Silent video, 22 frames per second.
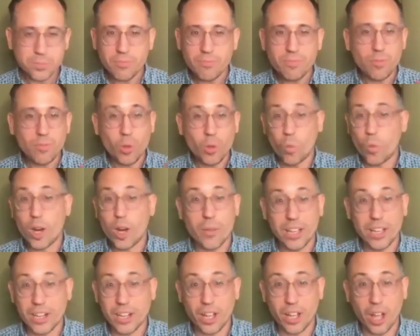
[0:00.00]
Where are we
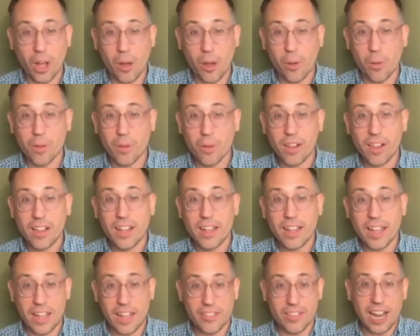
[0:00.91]
gonna go?
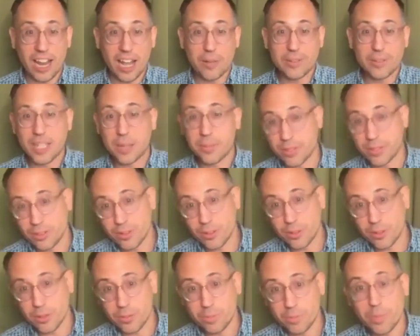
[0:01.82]
And then I was able to
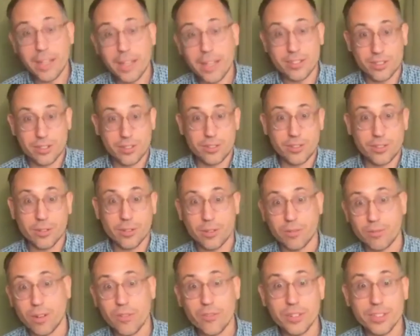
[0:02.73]
pitch to
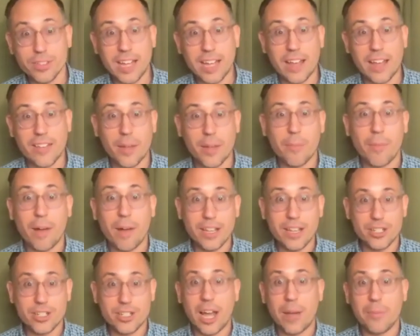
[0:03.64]
Riverside that my
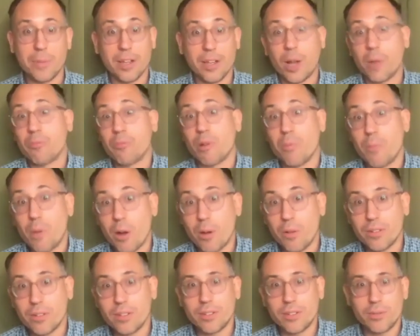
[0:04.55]
job become remote
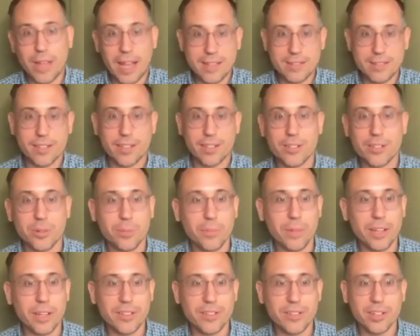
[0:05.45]
as the digital
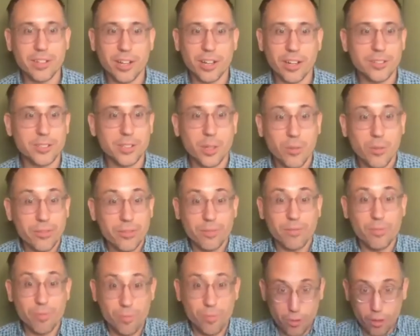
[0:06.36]
minister. So
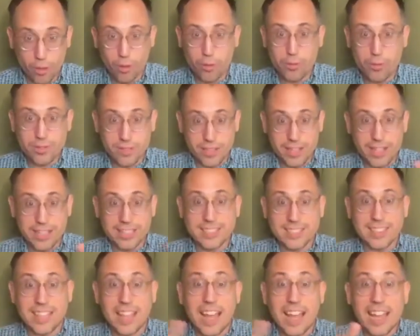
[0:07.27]
those things
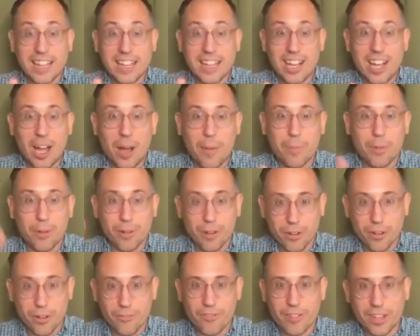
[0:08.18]
lining up, her
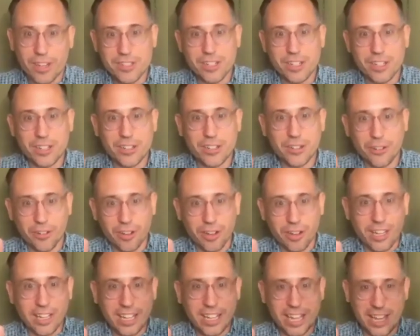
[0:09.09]
finishing a
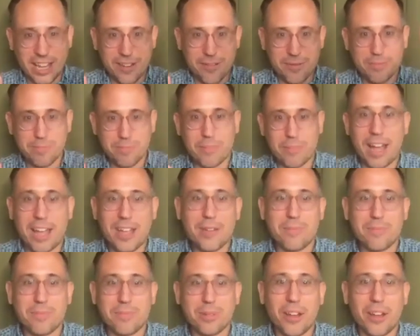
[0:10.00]
degree and my
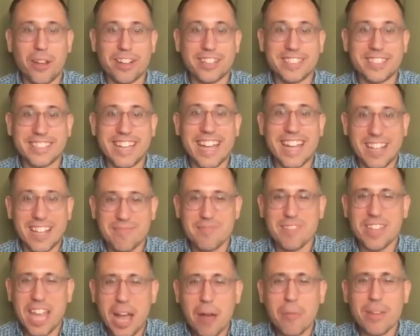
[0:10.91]
employer saying,
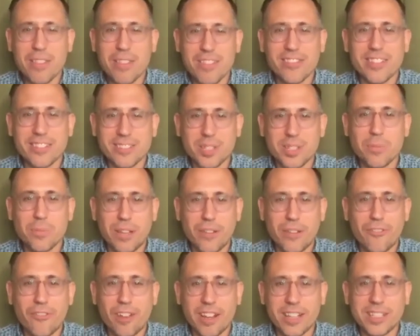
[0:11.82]
yeah, we think this could be a
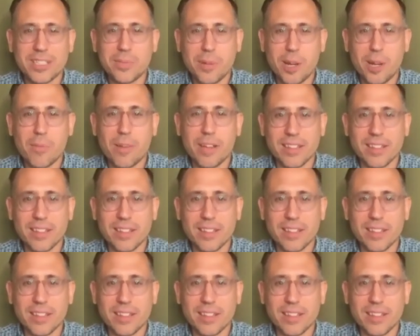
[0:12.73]
fun experiment.